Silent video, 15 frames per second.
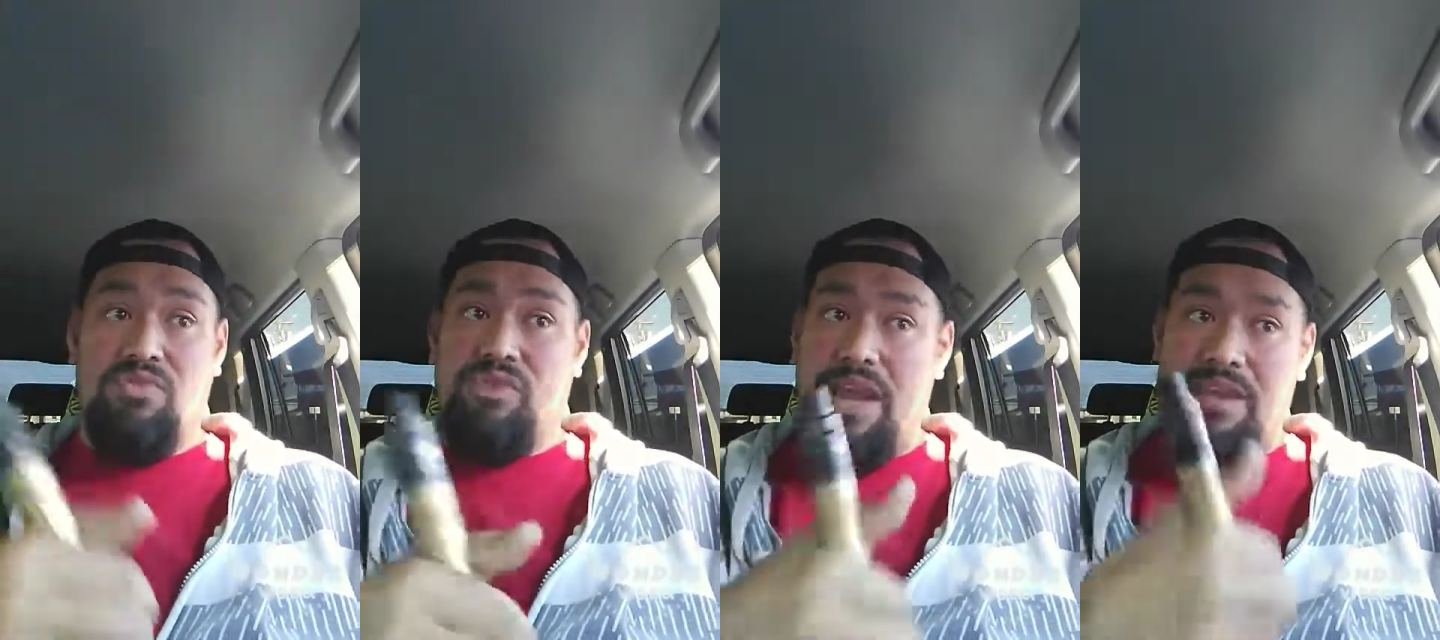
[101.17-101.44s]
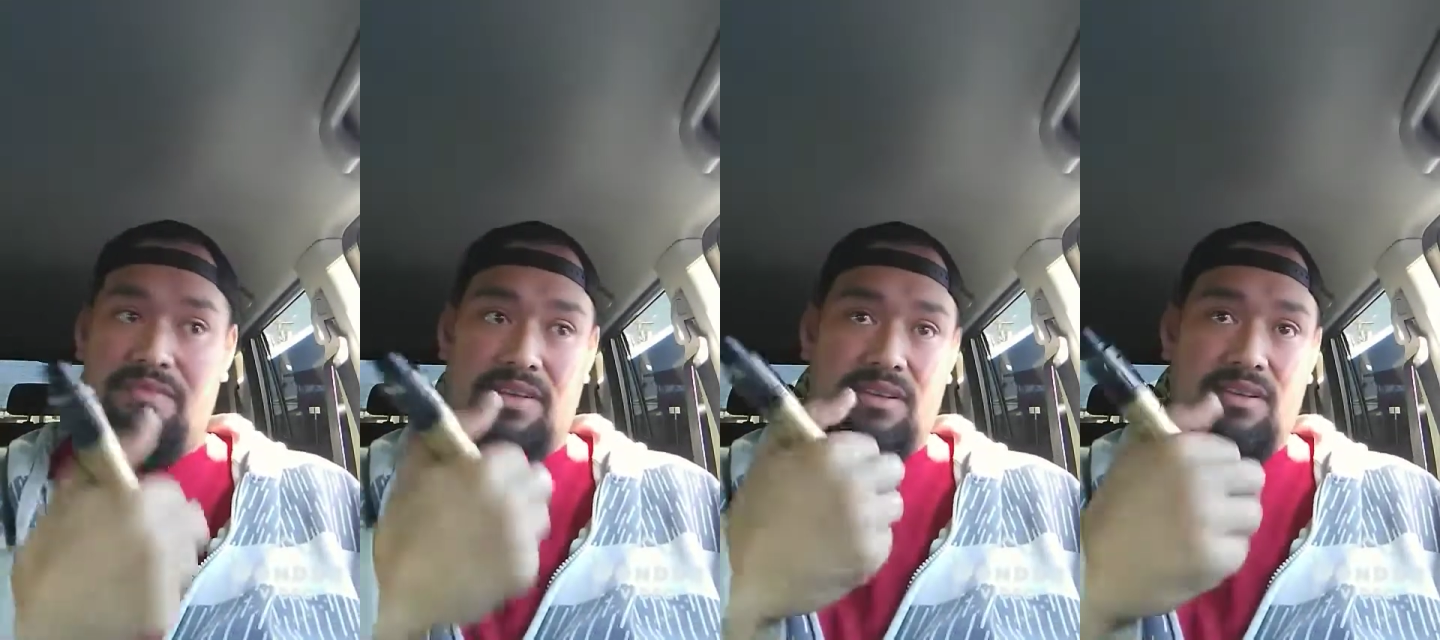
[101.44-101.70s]

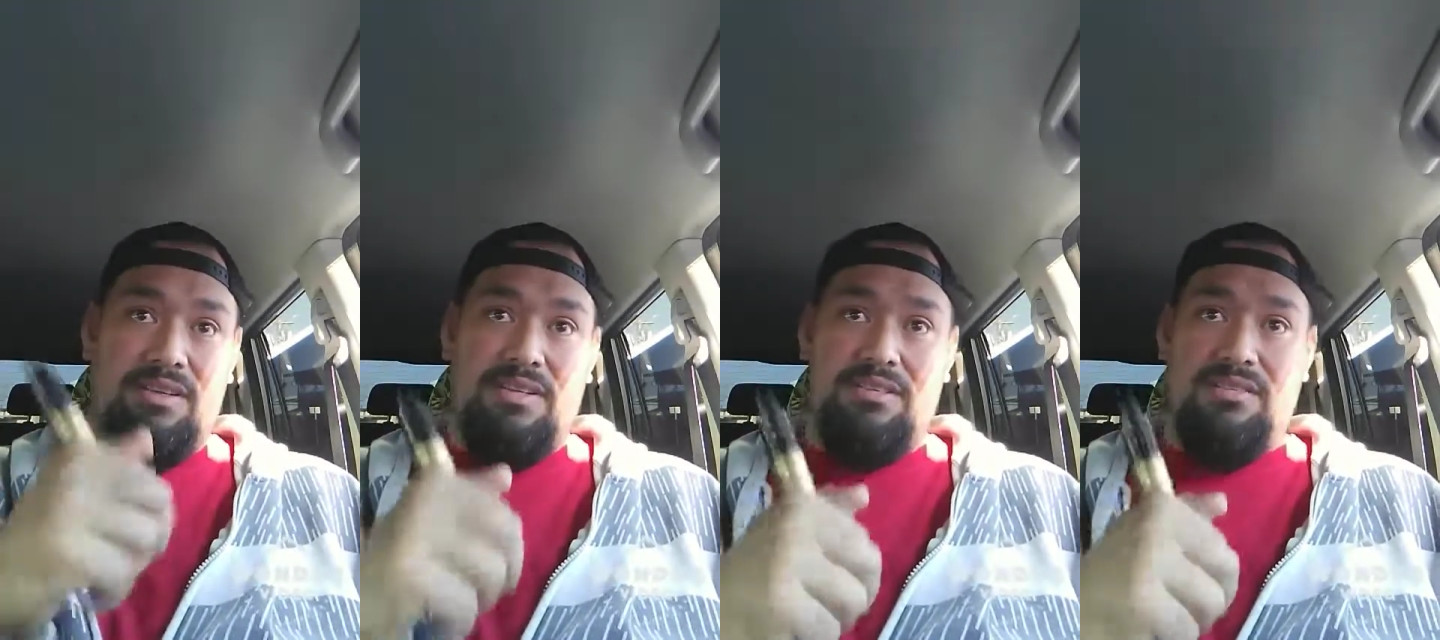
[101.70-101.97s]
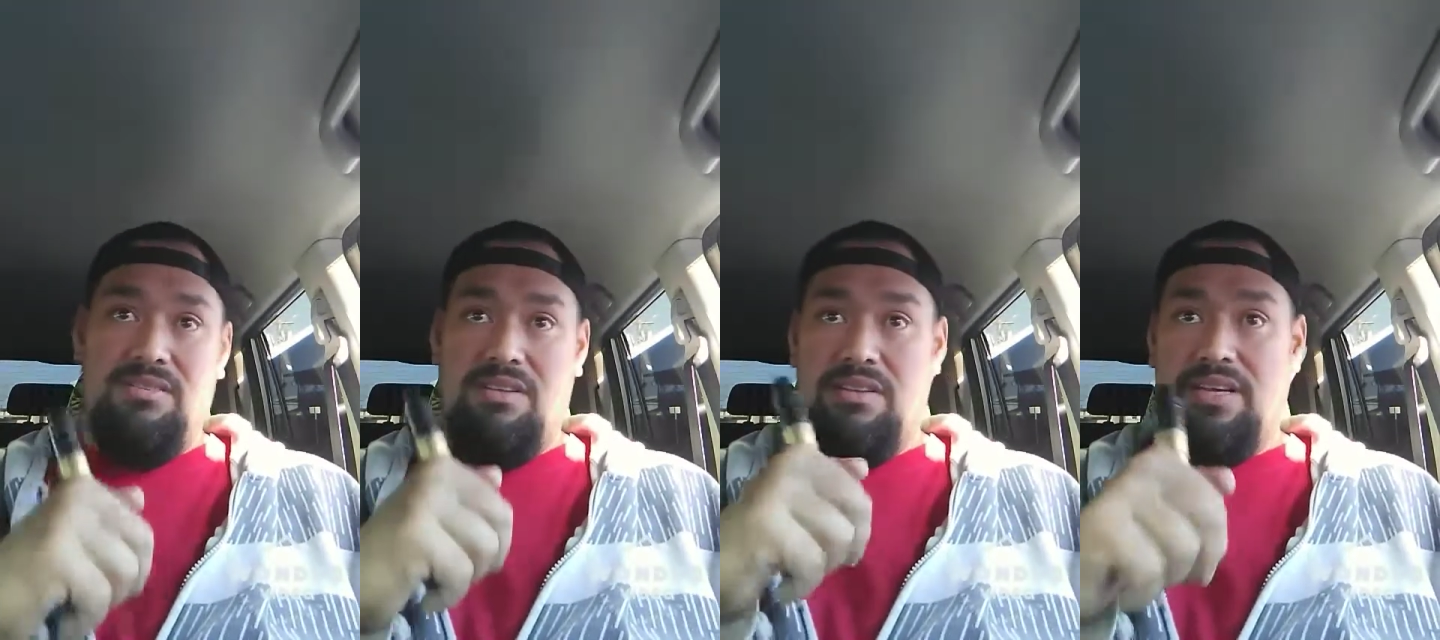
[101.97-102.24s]
driving
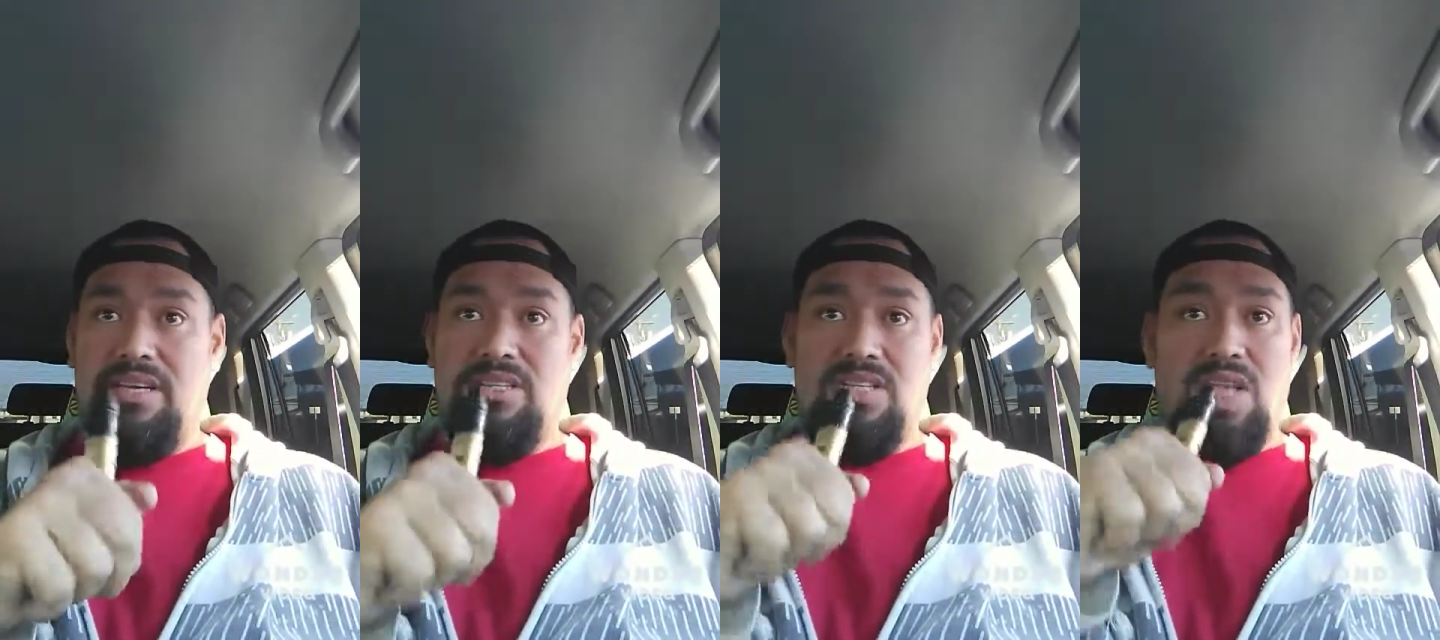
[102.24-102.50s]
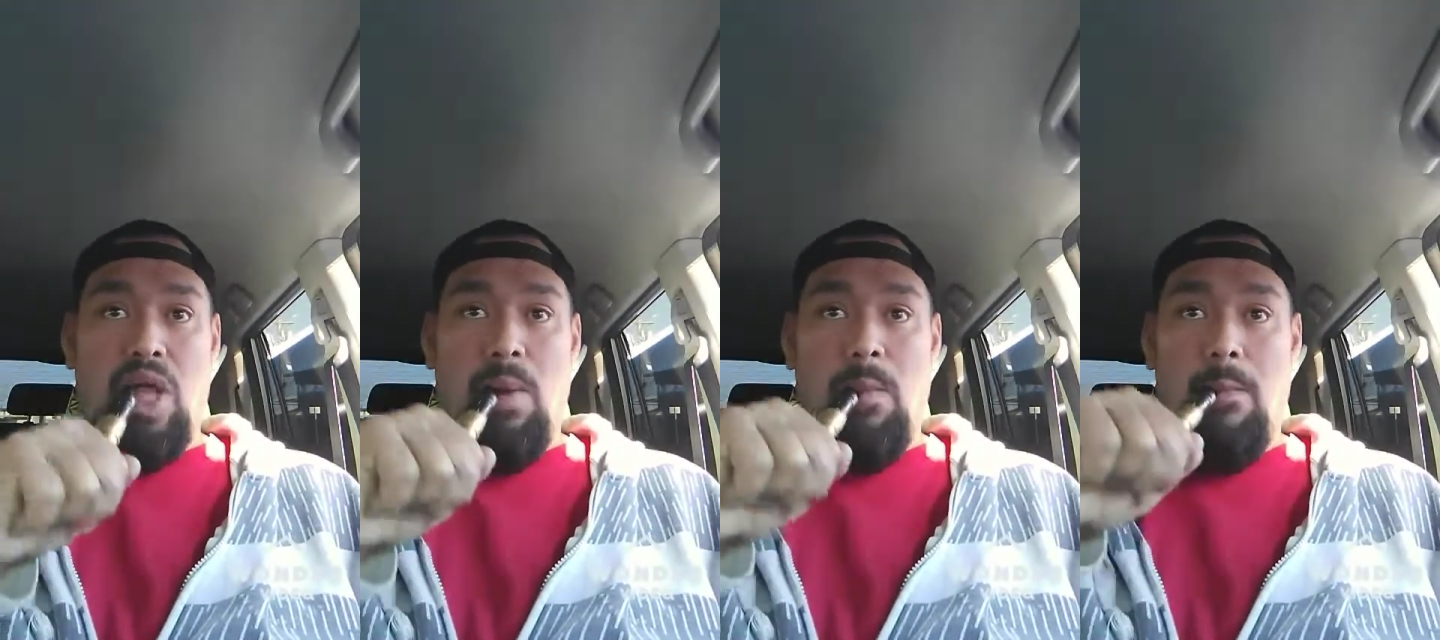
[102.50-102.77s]
because, I can
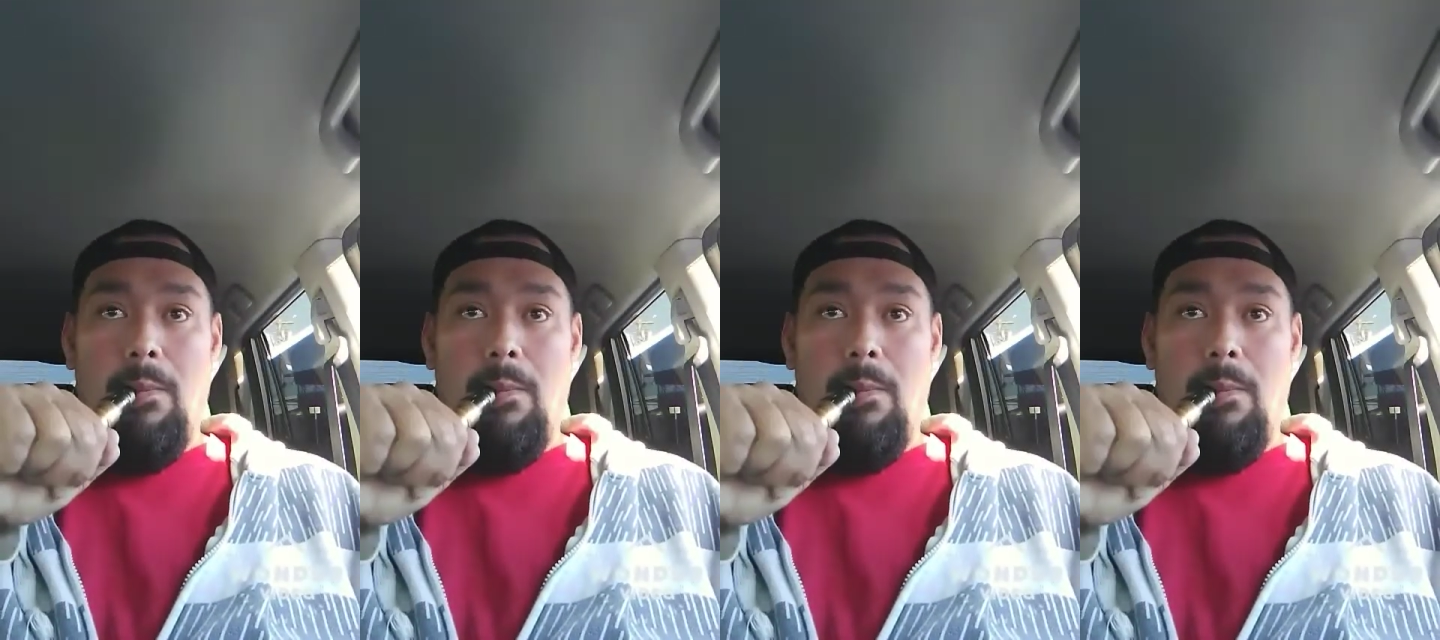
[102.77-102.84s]
just